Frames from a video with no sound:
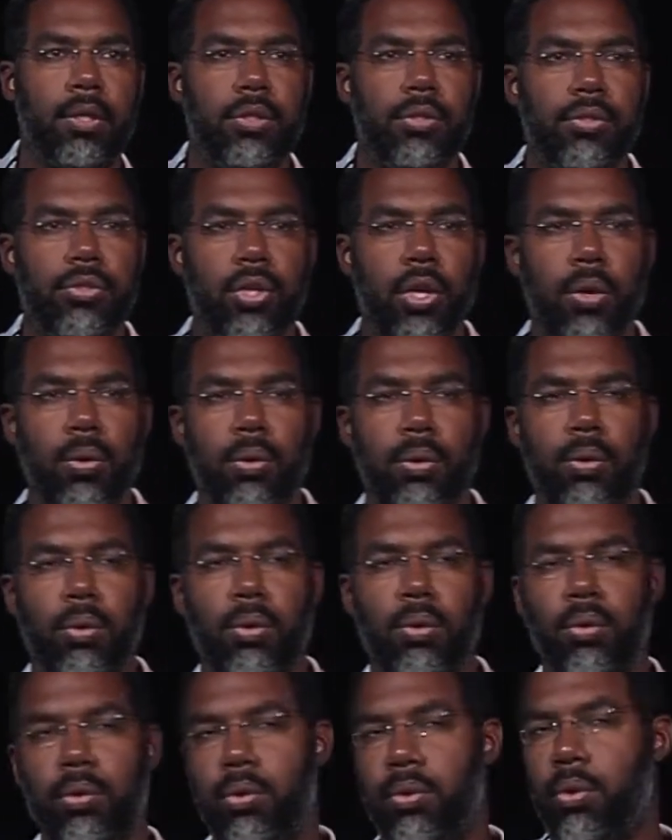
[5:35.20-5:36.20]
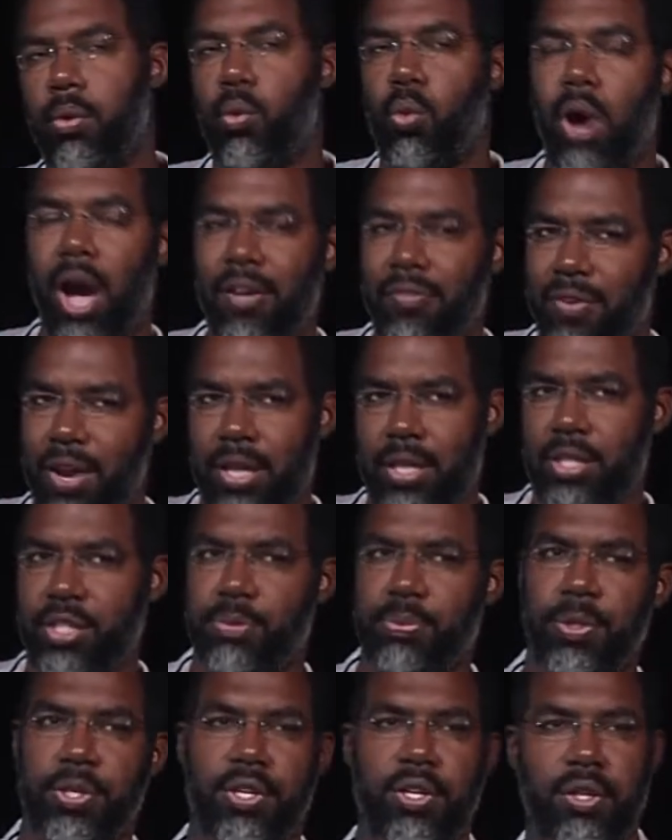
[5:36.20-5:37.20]
So I find this
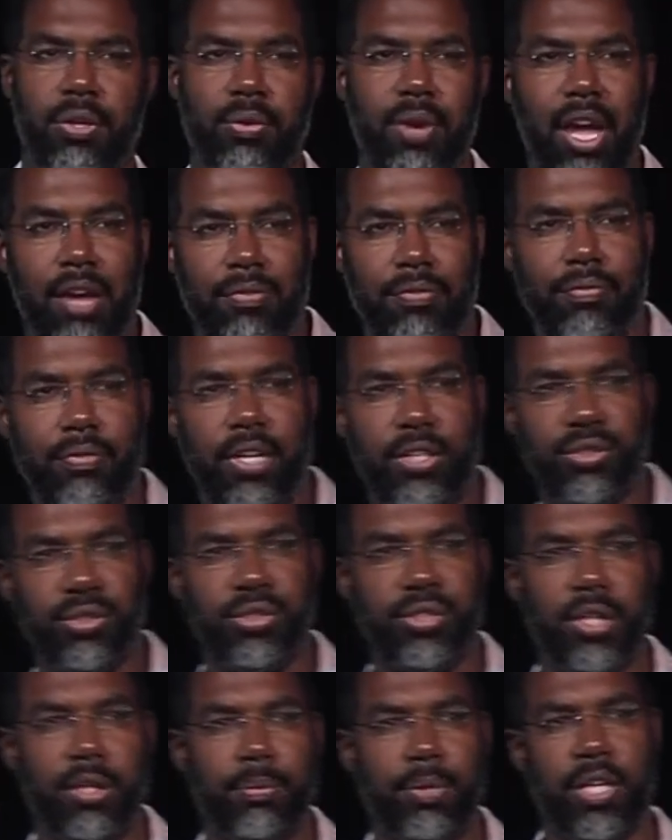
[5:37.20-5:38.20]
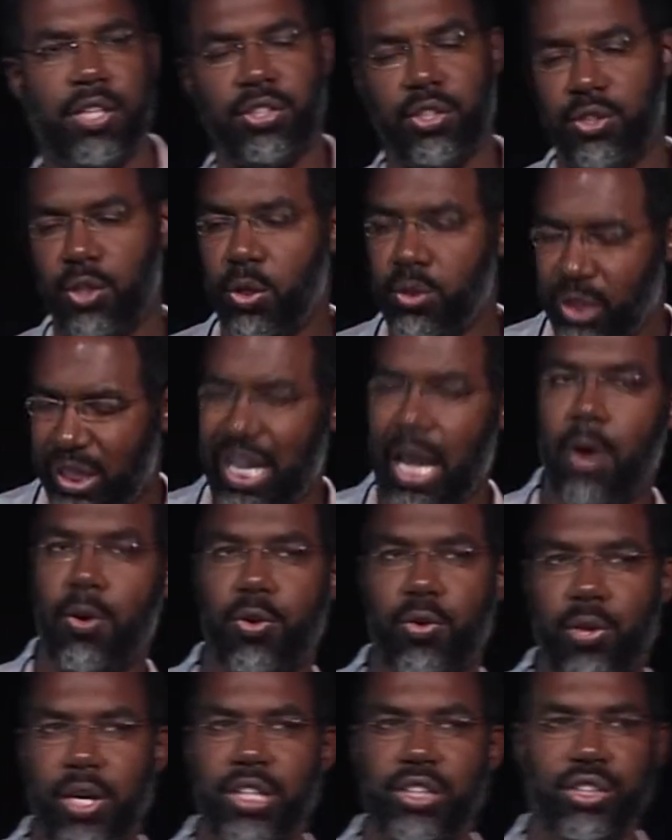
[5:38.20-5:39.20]
particular graph interesting because it shows account
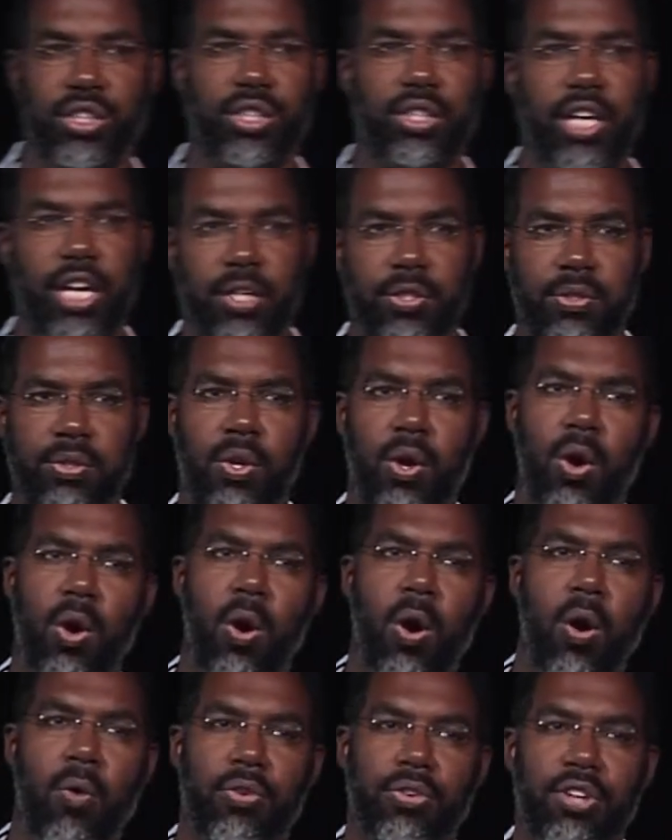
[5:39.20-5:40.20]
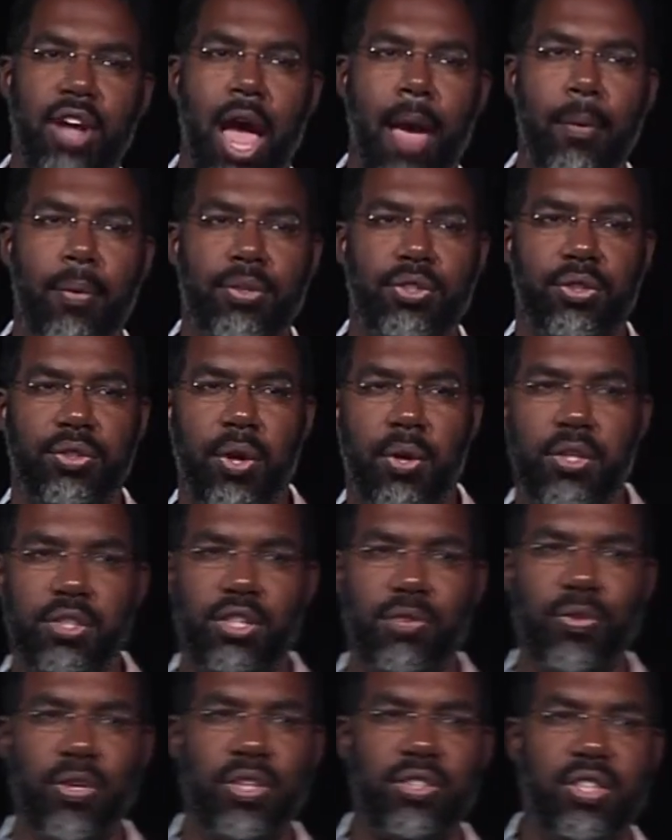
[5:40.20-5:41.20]
creation dates over time. And what you'll notice,
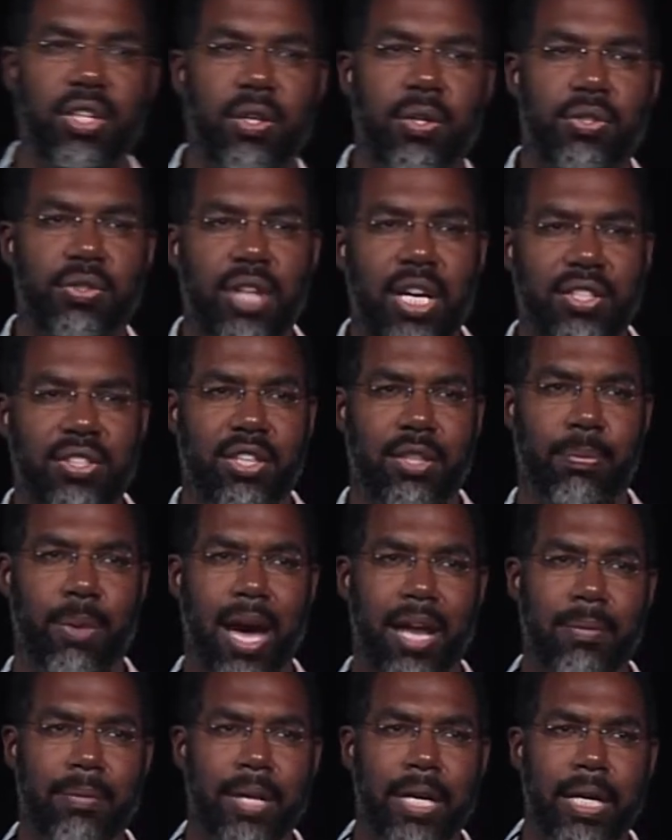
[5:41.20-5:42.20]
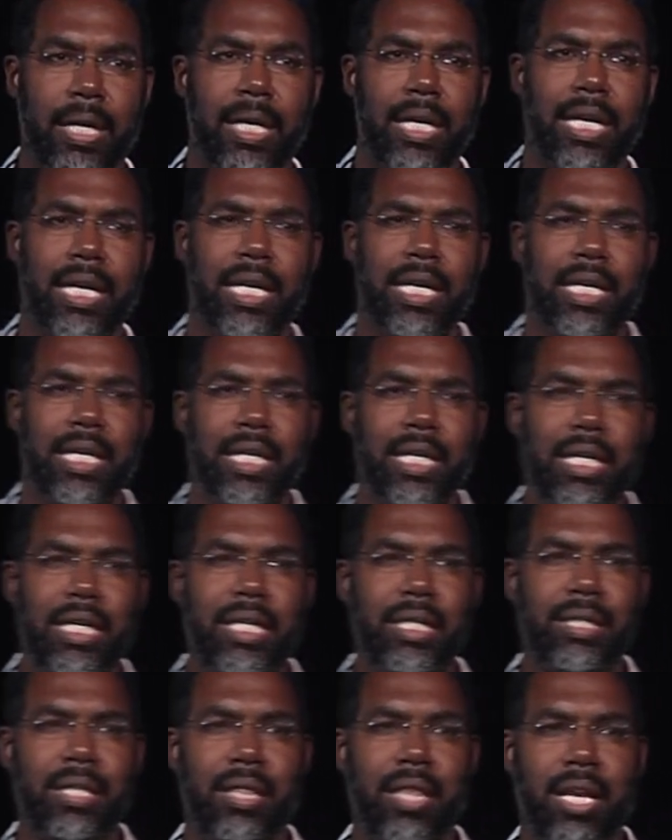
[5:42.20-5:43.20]
if you can see those dates at the bottom there,
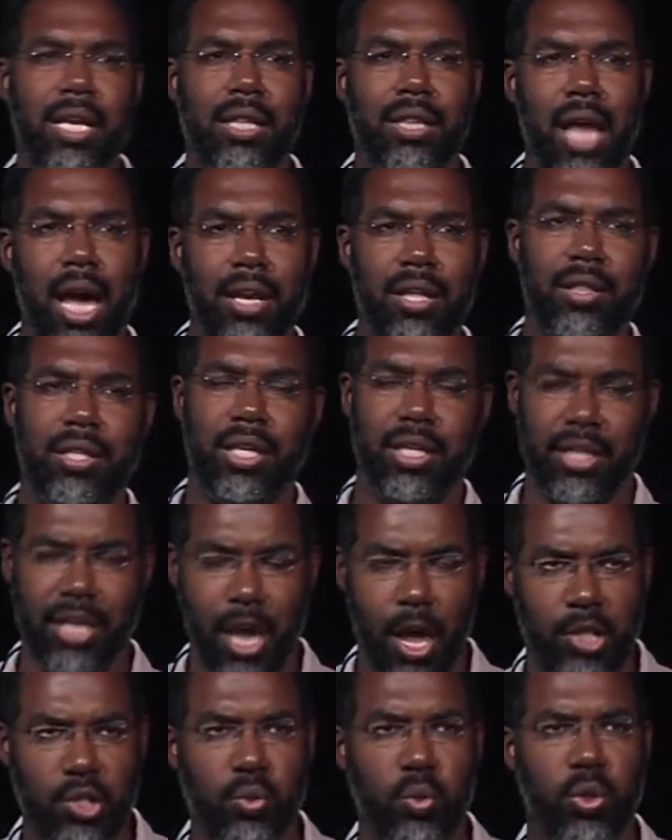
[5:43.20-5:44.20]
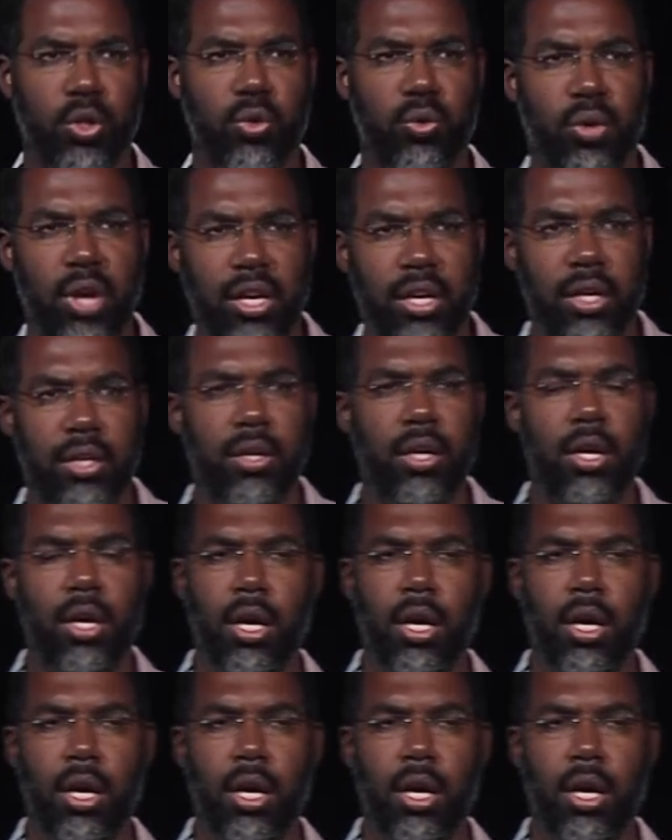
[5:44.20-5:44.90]
is that a lot of the accounts were created